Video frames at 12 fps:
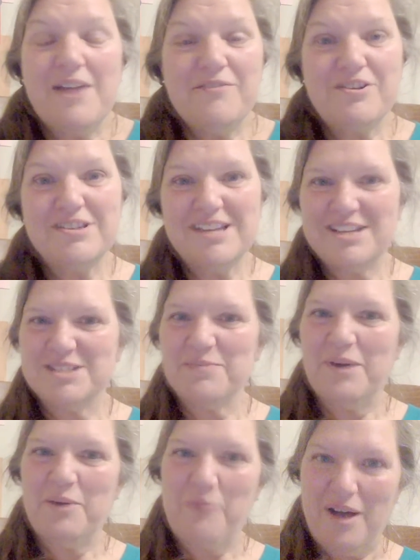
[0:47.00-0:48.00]
first, I
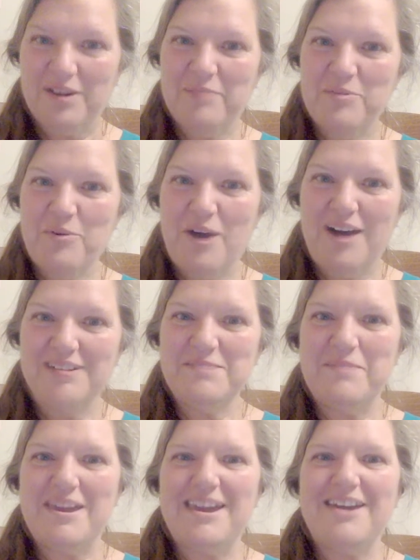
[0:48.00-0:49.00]
just want to welcome you all
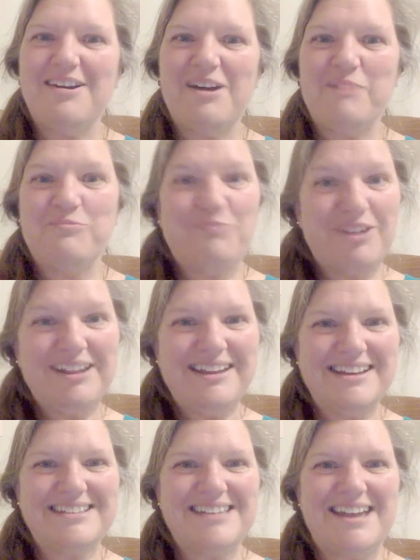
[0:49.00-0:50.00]
to be here. I'm
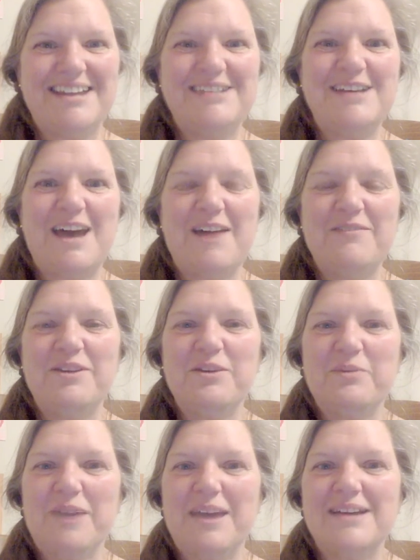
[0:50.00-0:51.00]
really excited to have
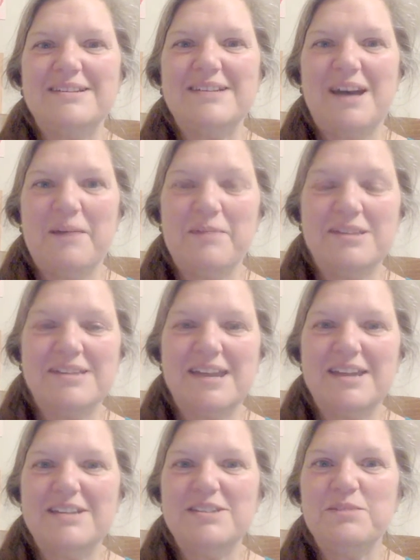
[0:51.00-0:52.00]
you, and I'm
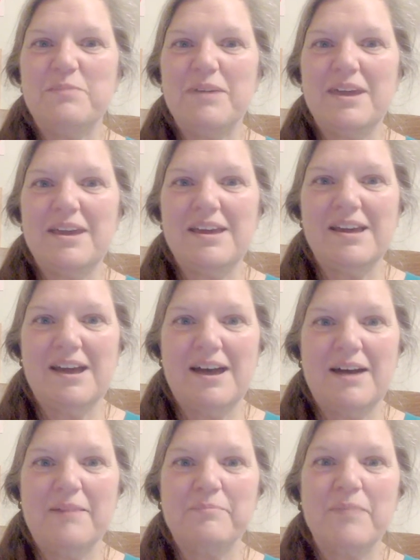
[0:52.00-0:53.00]
excited to be
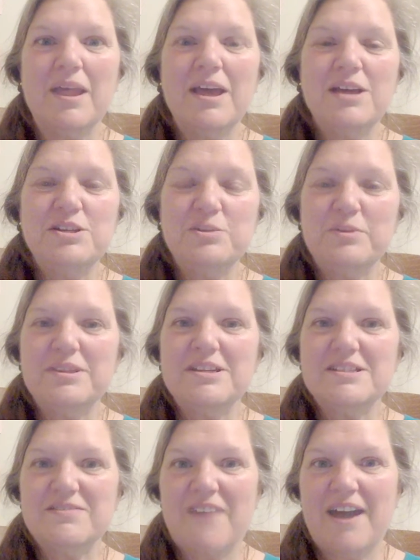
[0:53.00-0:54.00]
doing
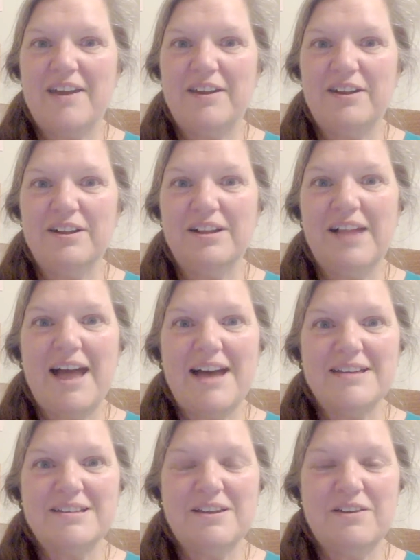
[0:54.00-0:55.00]
this final
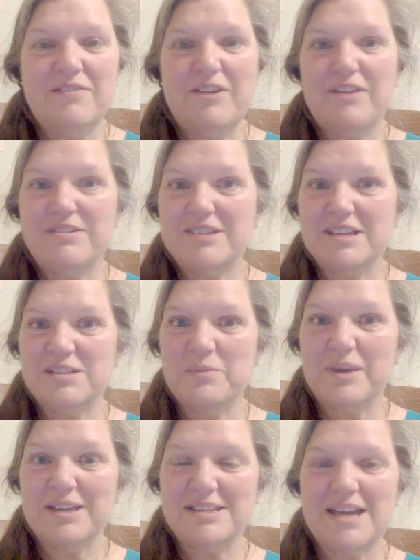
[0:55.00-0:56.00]
class of our 6
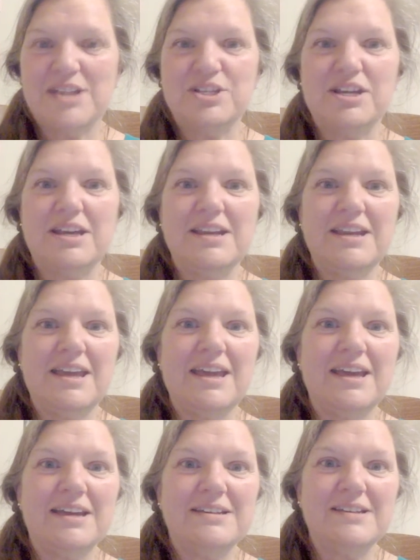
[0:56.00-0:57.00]
week session.
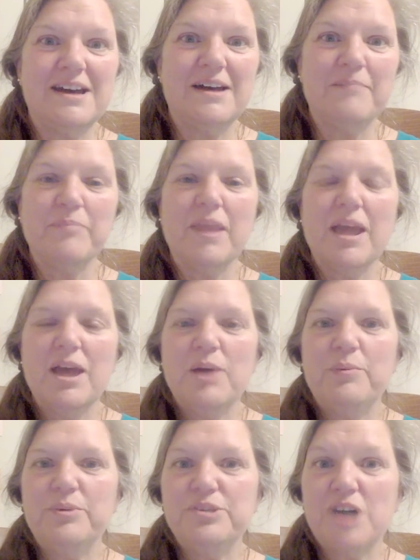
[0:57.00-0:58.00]
And
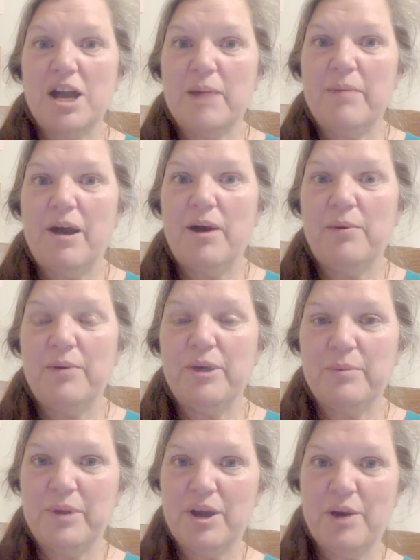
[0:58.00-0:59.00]
we'll talk about
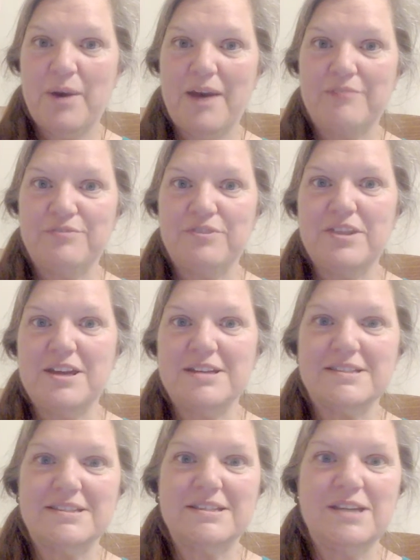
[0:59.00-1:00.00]
where do we go after
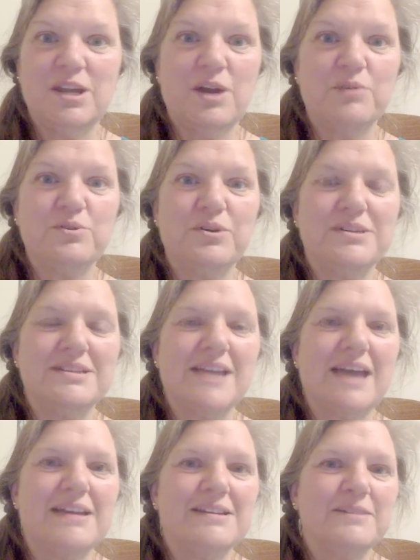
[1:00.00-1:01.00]
this, towards
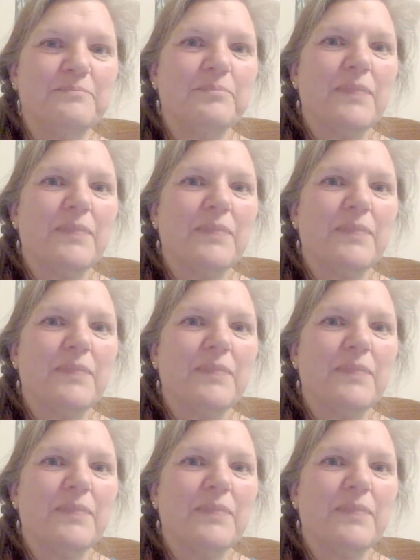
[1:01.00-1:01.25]
the end.